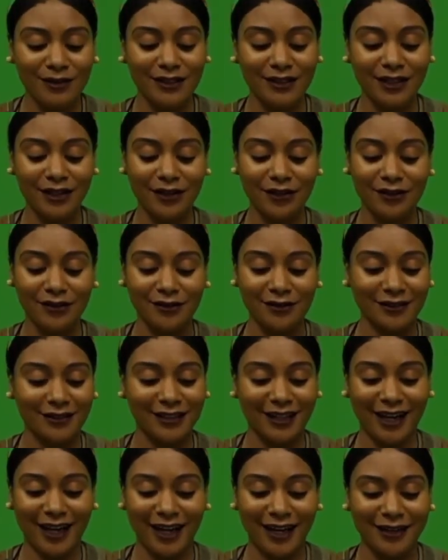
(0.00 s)
stickers
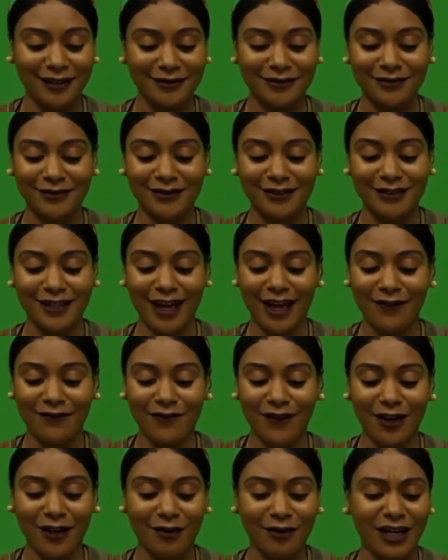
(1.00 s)
that I
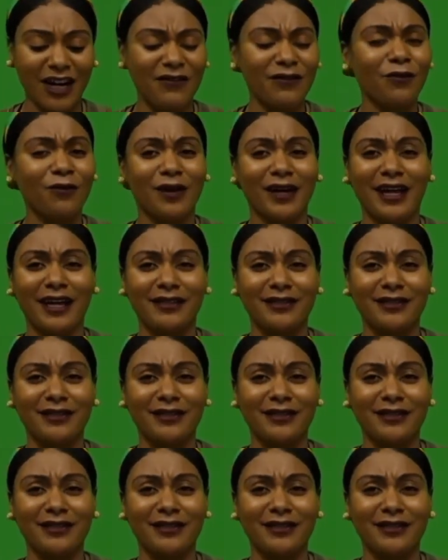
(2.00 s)
found. Everyone has